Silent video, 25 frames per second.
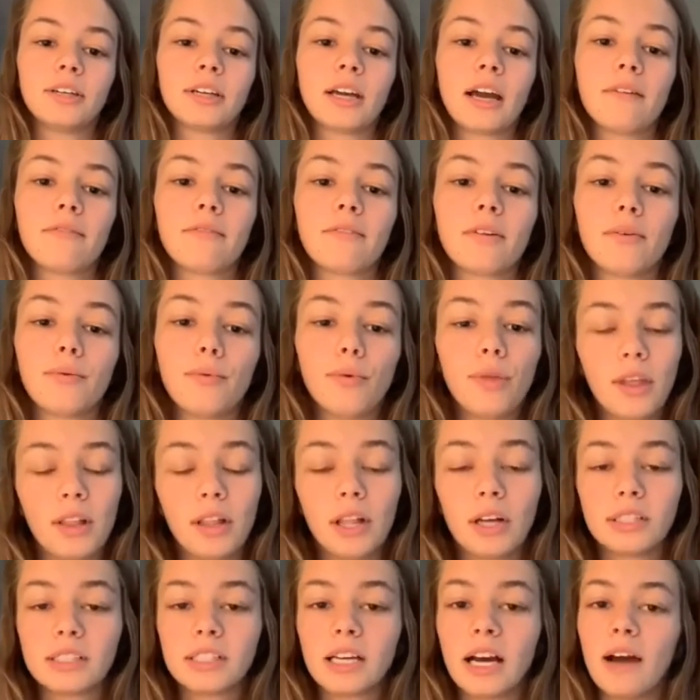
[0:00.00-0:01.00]
at for a really
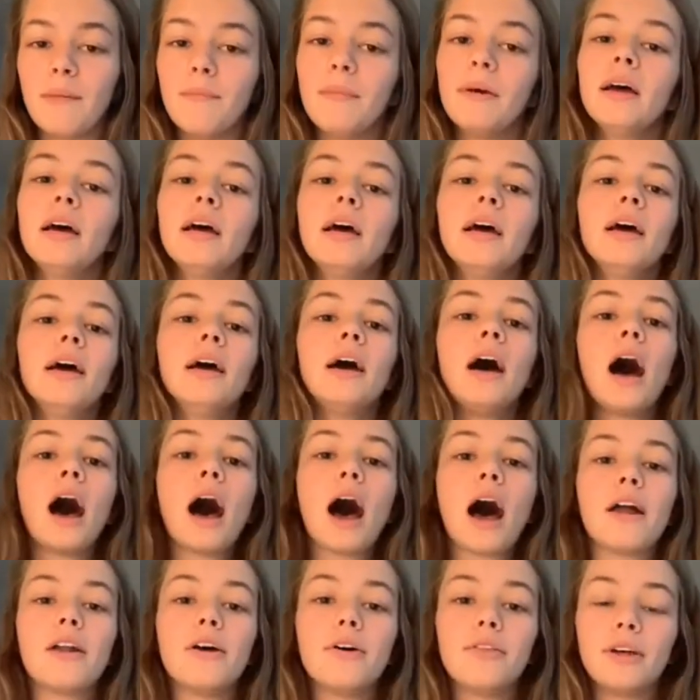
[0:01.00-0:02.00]
long time,
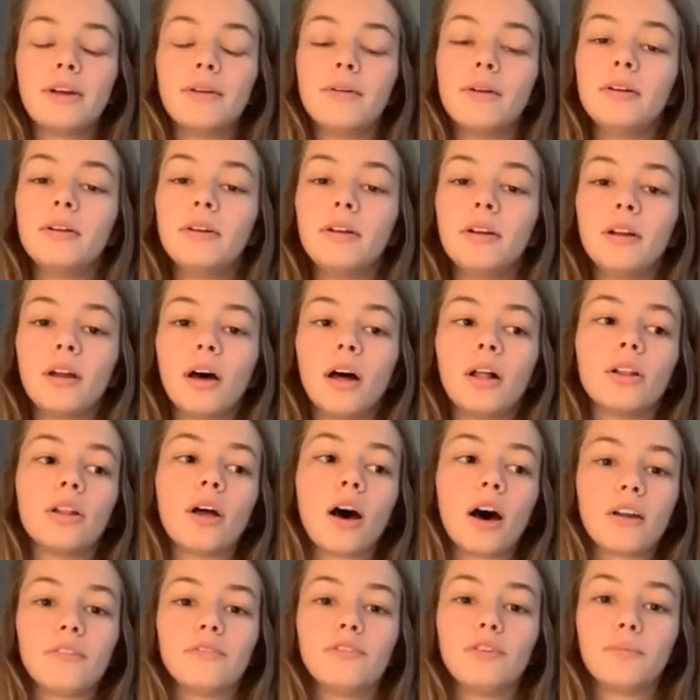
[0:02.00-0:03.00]
I know that a
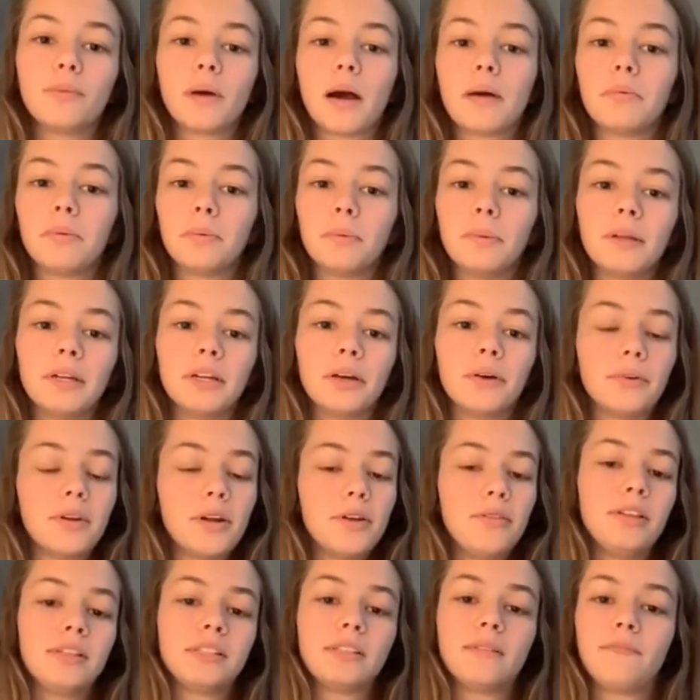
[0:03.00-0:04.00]
lot of you probably don't
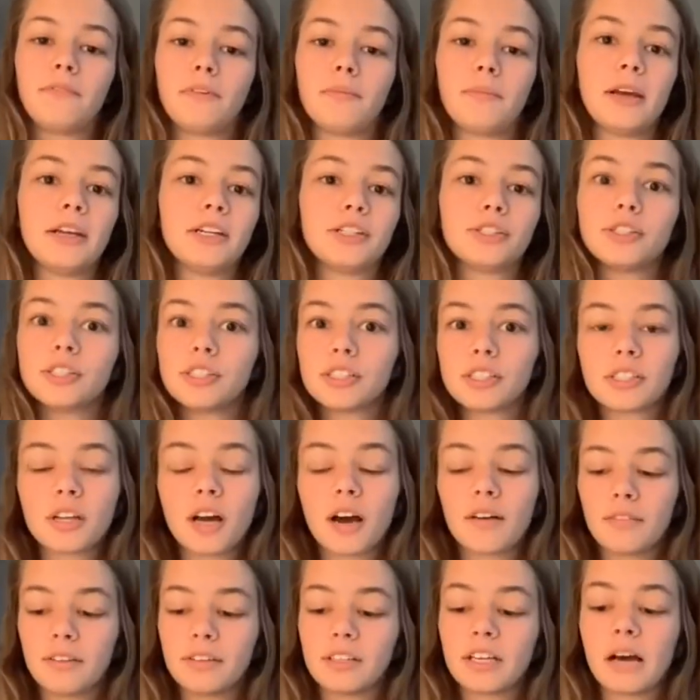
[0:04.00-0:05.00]
know this information just
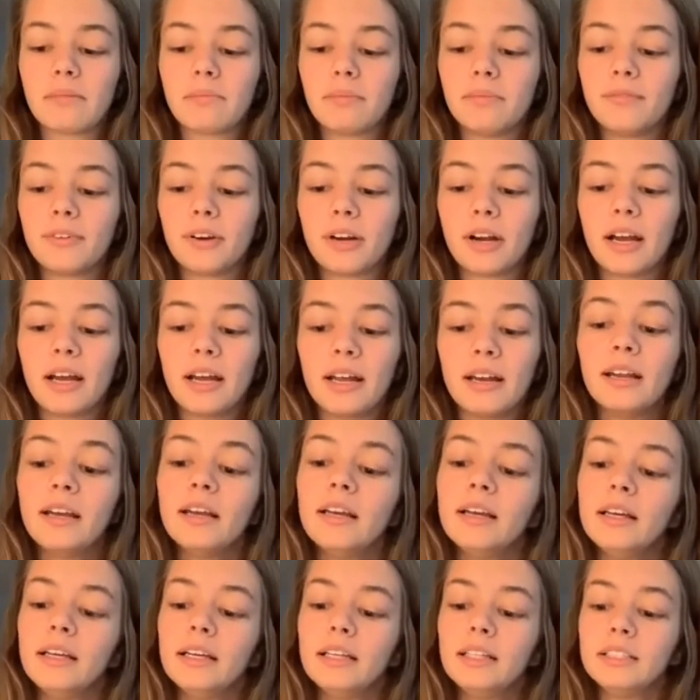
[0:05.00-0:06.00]
off the top of your head.
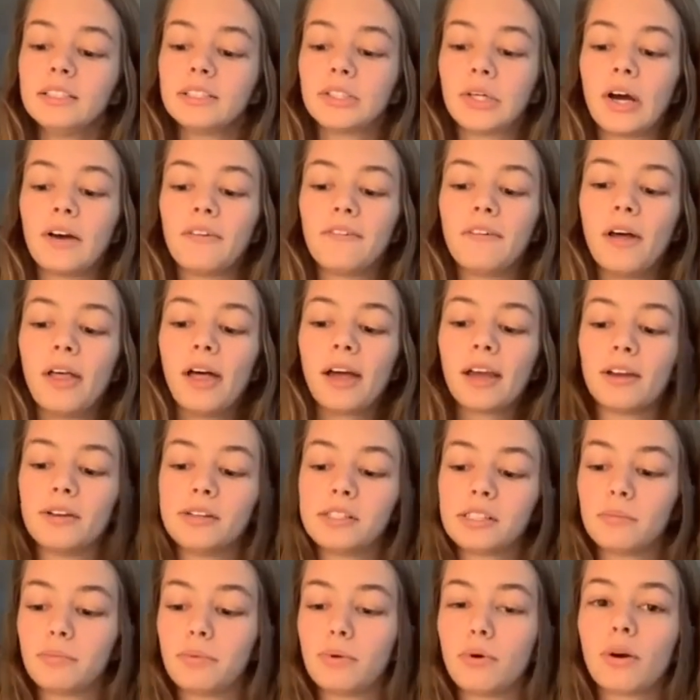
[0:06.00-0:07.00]
So I felt like it
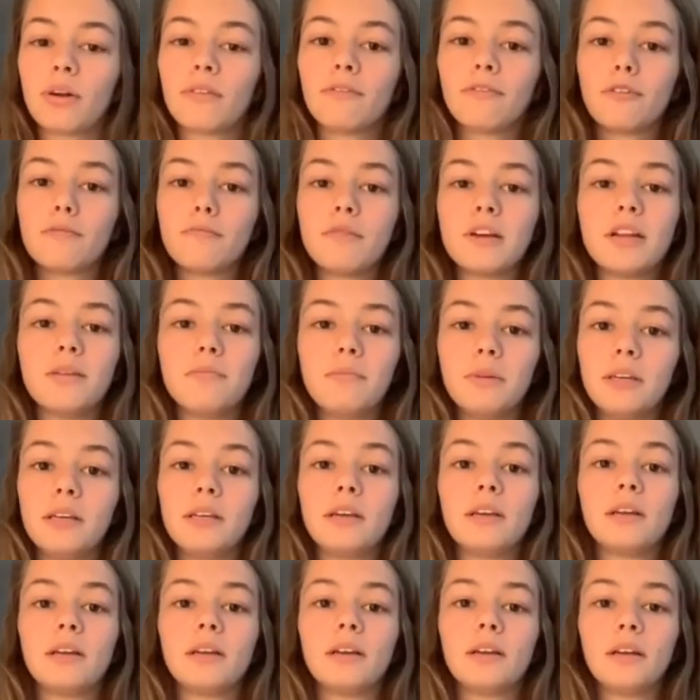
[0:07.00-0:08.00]
was important for me to
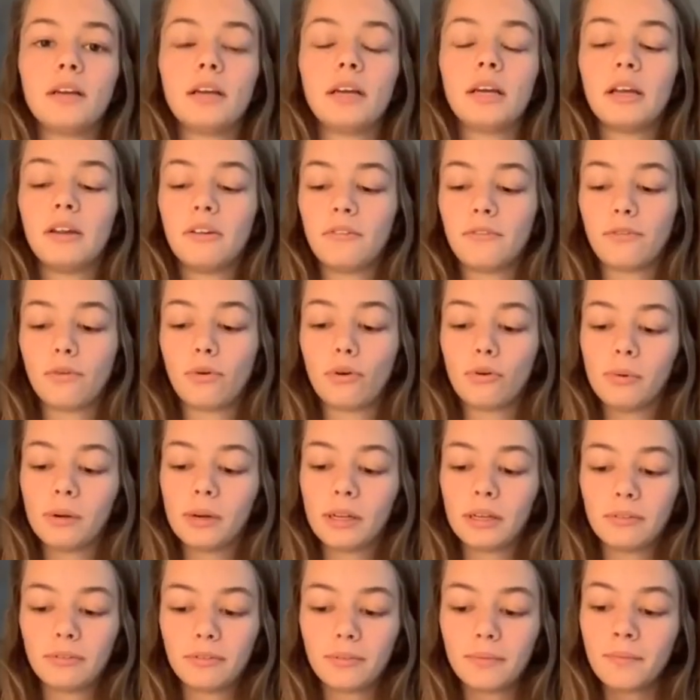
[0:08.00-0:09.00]
be
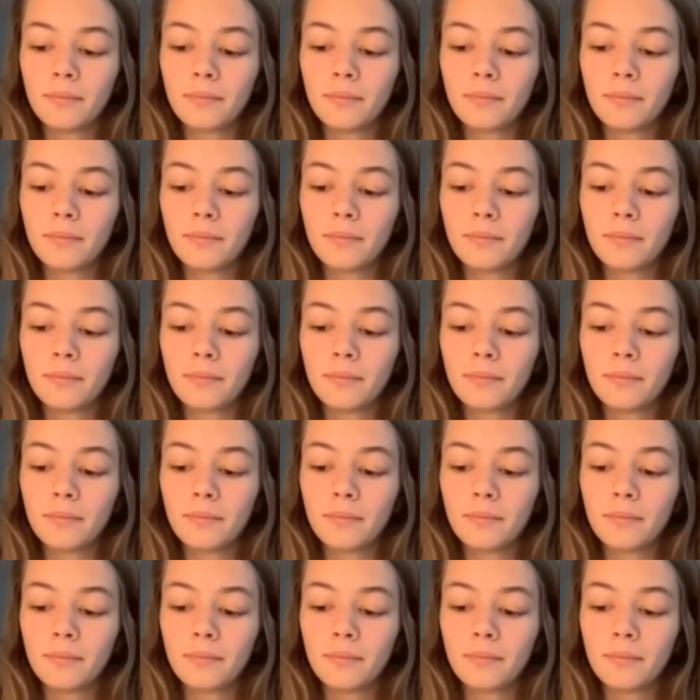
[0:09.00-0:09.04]
informative.